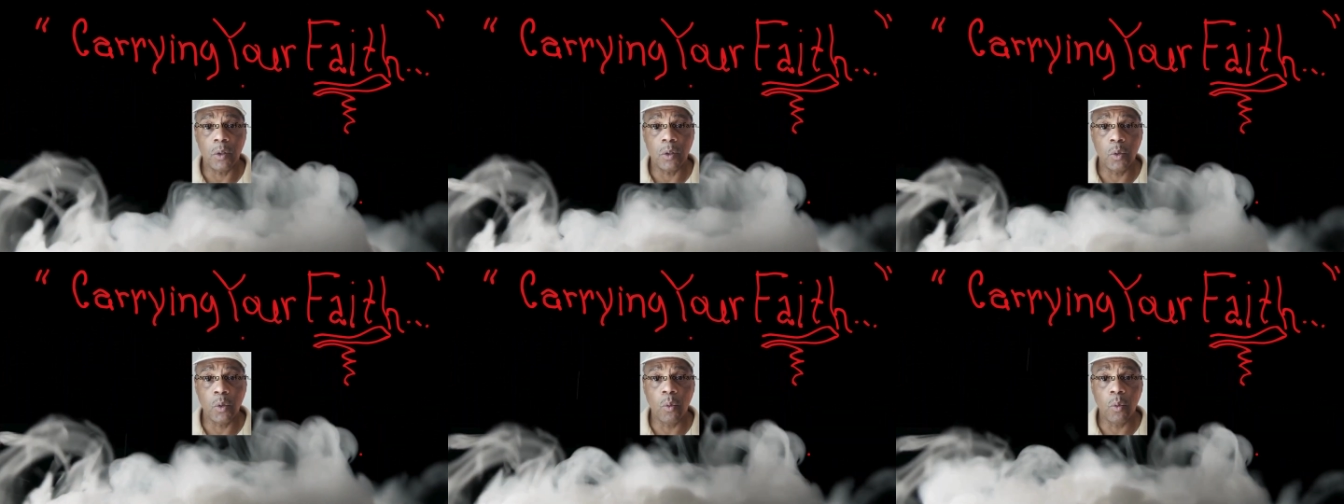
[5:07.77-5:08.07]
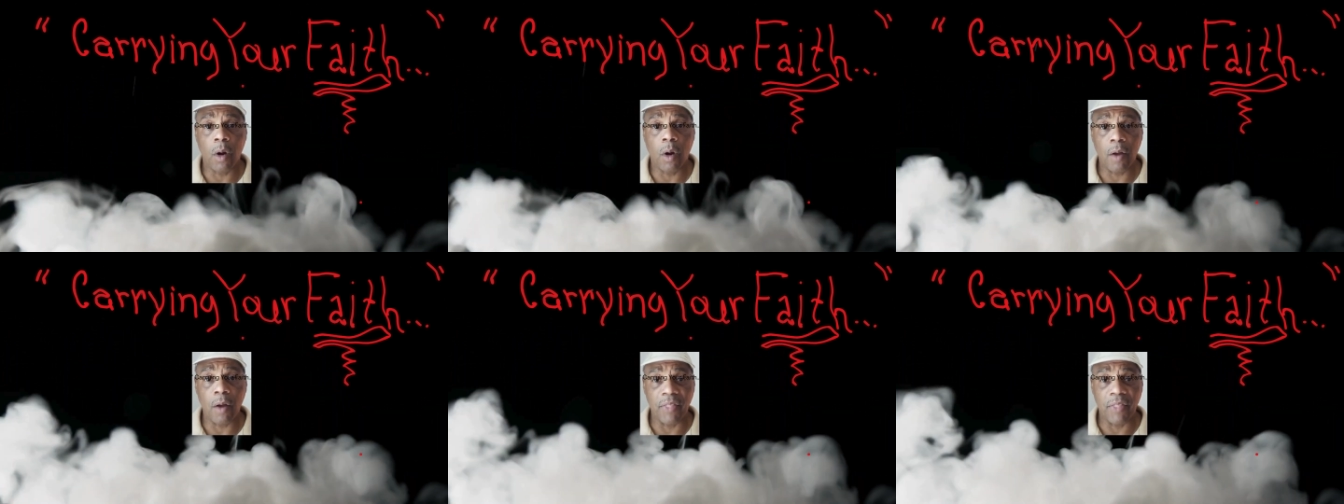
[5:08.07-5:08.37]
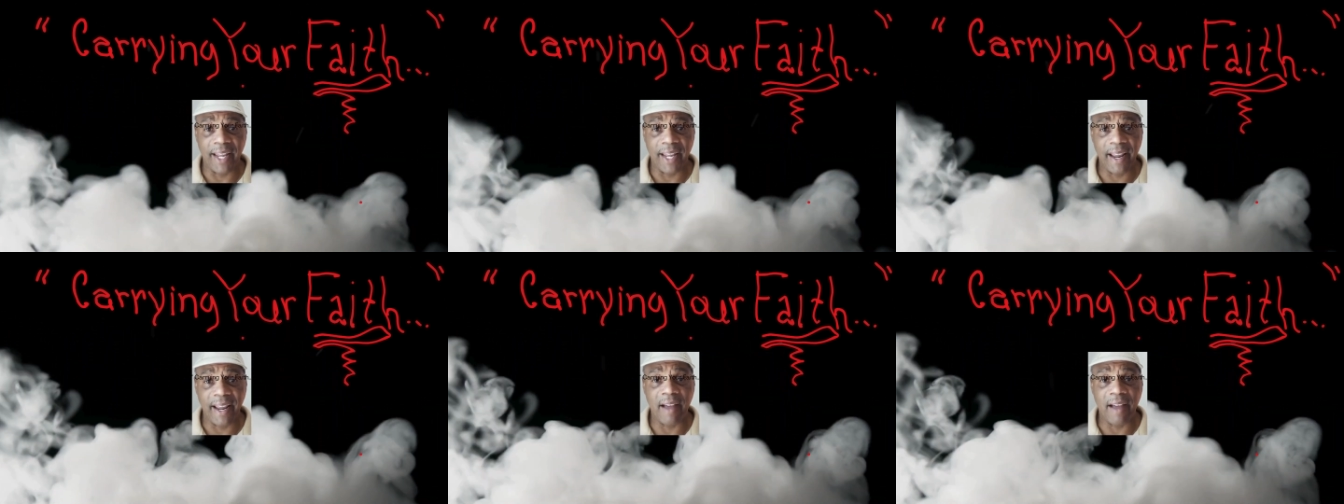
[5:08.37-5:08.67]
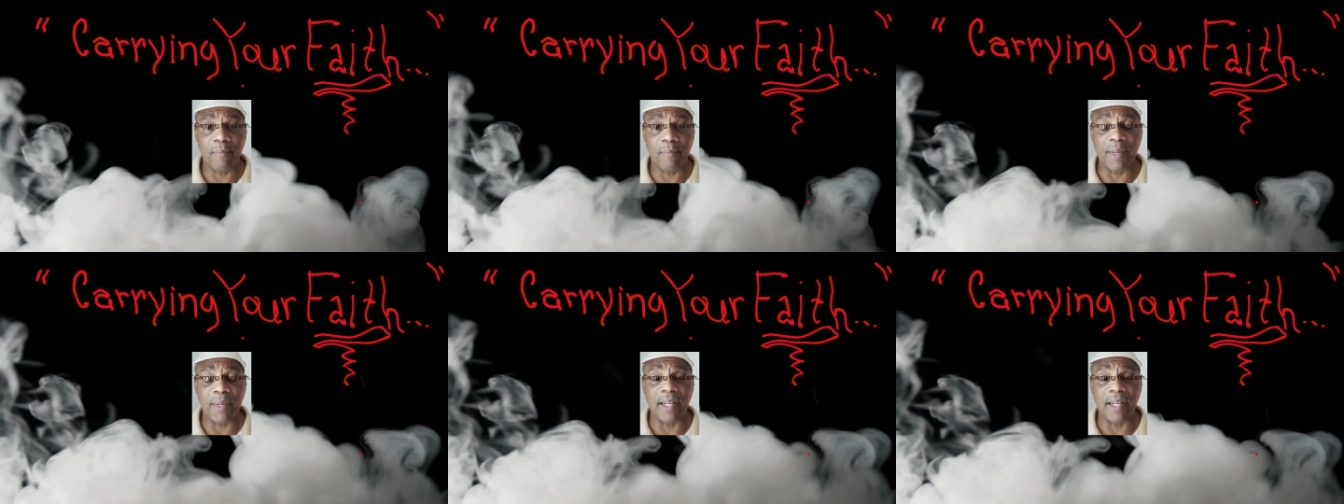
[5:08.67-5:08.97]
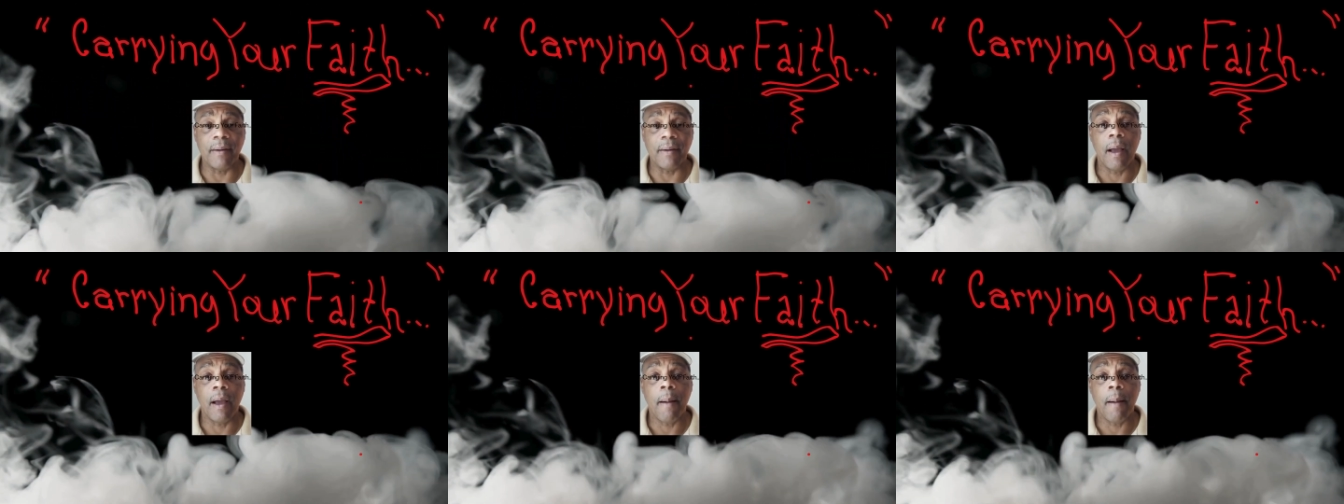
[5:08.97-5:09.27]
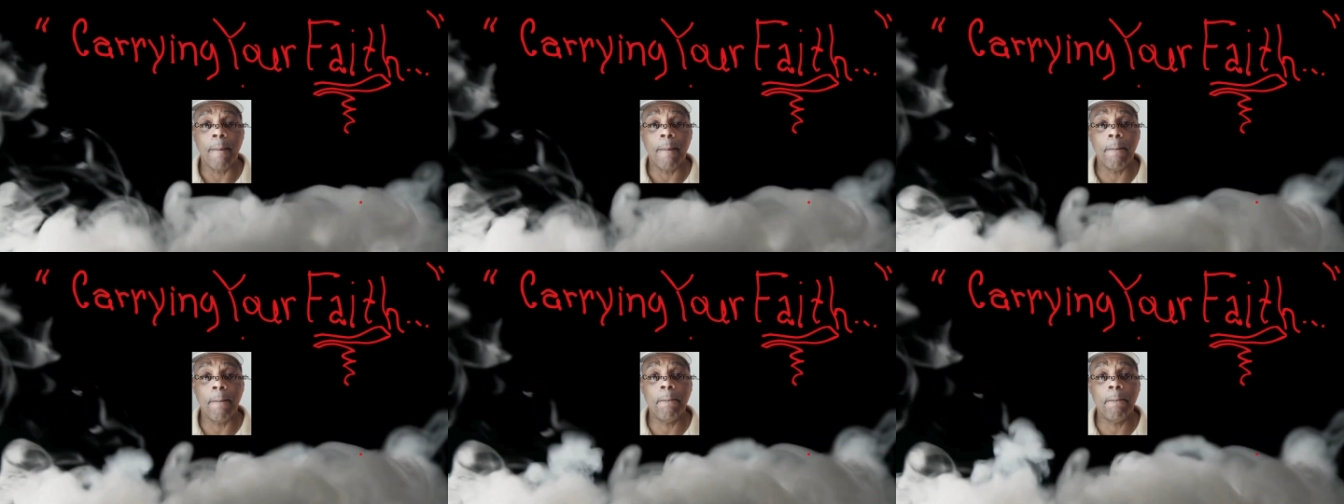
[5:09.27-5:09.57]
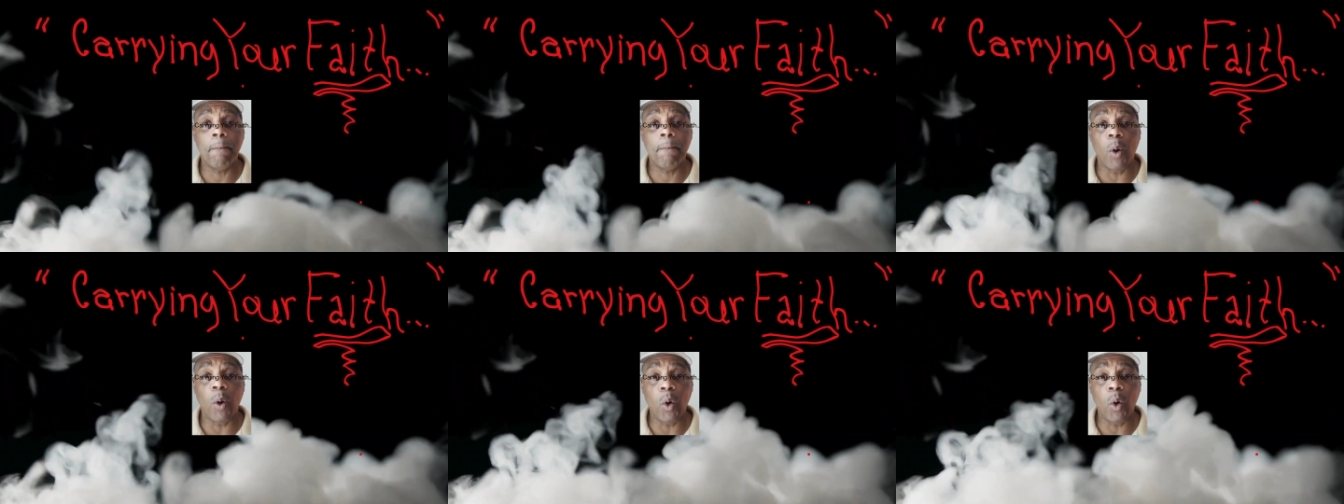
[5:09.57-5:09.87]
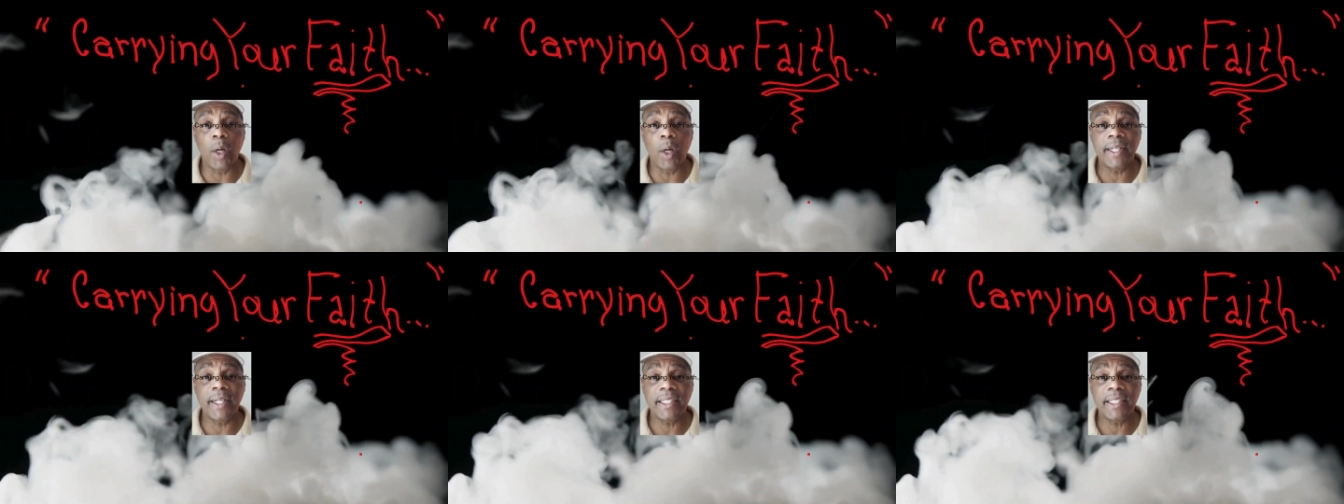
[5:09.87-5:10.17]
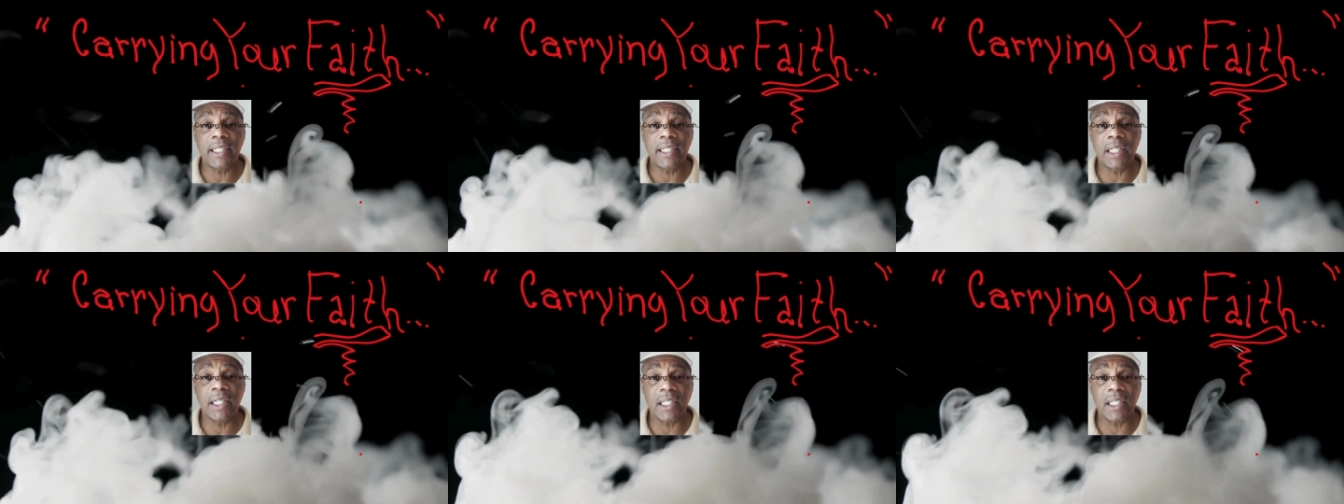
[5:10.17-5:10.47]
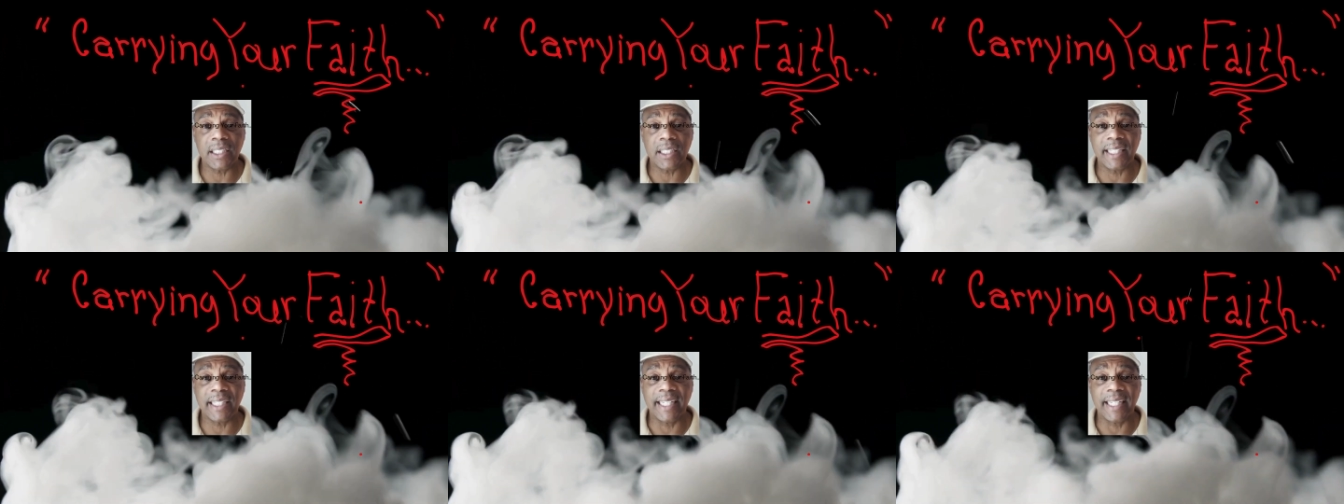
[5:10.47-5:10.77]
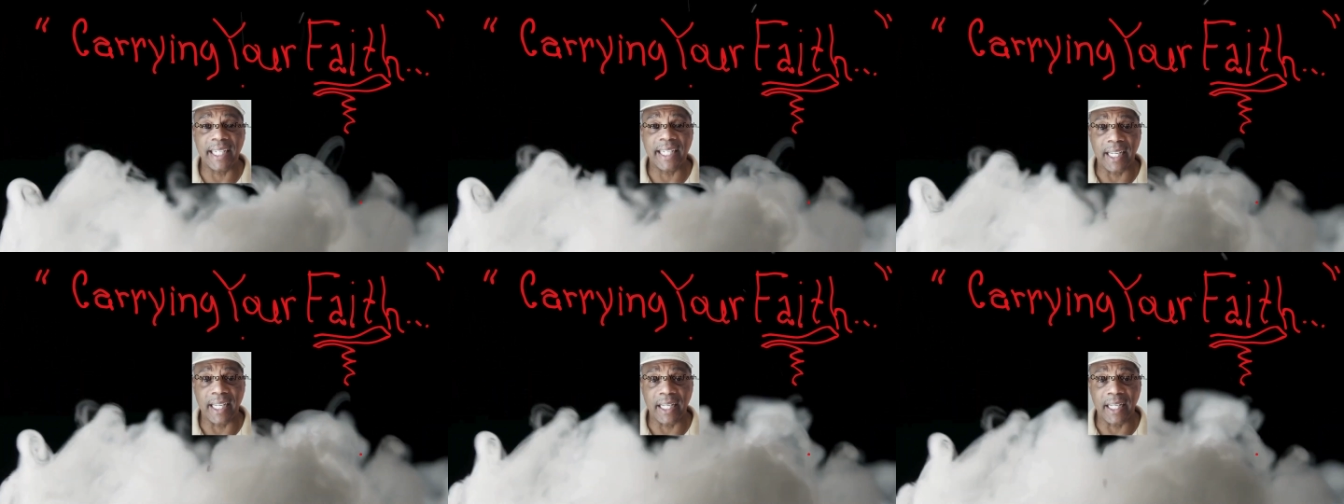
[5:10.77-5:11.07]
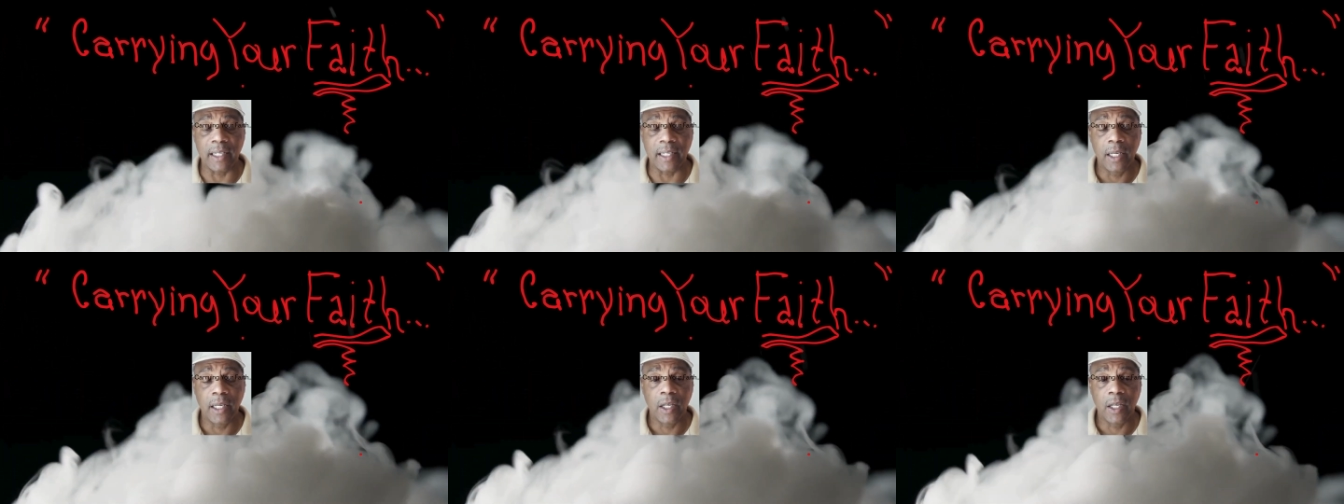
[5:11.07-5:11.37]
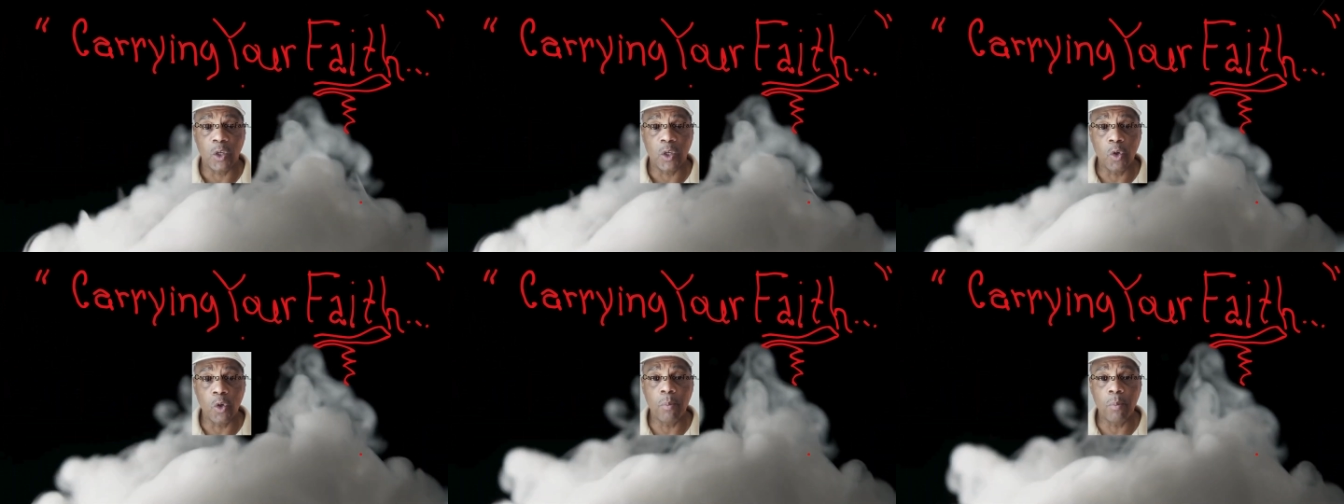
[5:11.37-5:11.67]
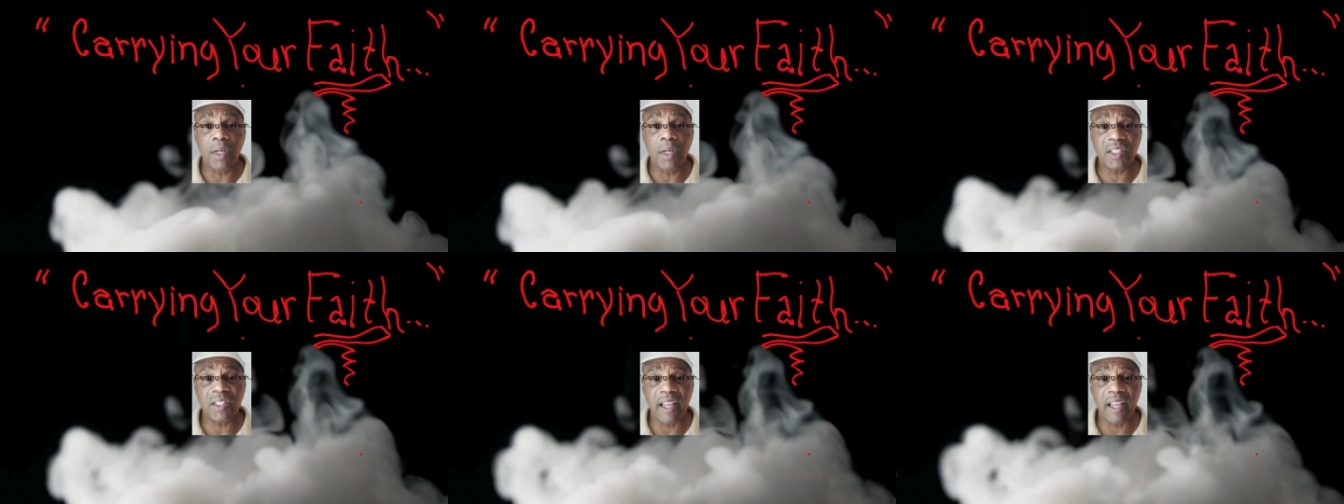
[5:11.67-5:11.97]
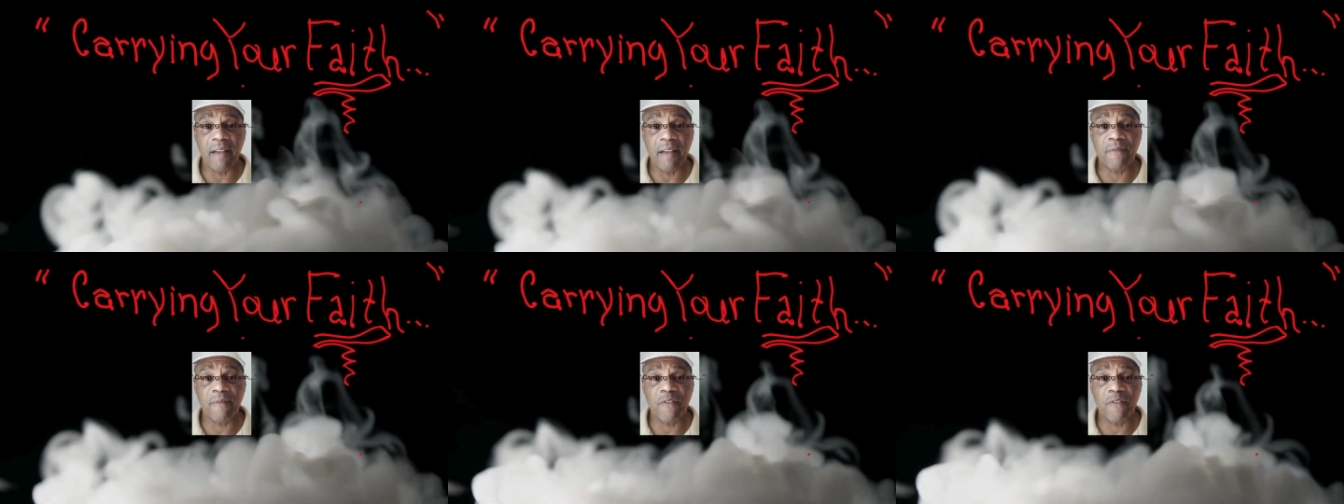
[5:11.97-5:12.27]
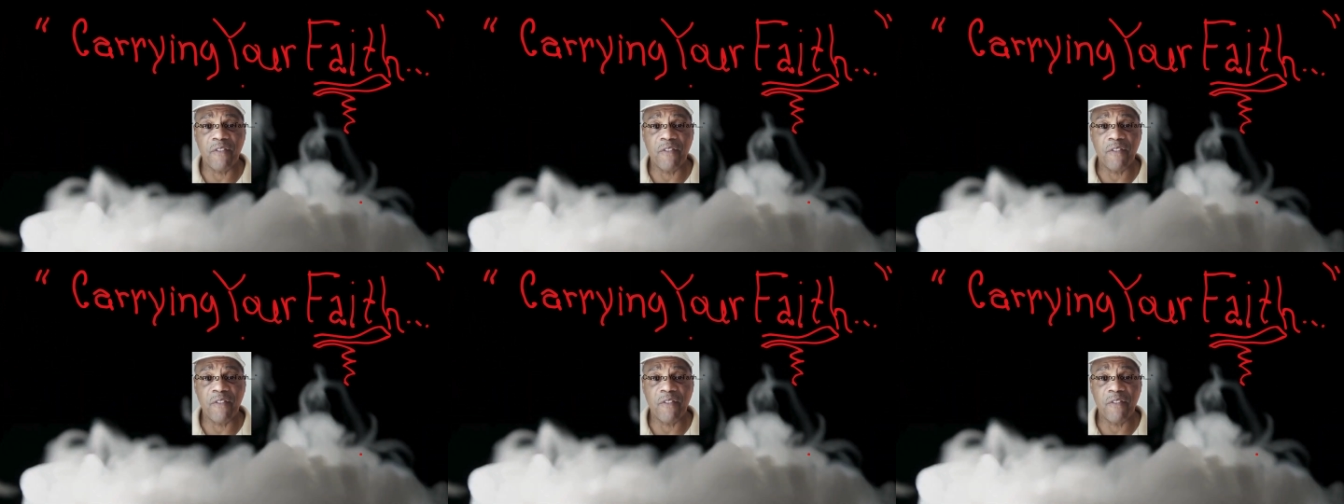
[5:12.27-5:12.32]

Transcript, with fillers: you all that have been born again. You must have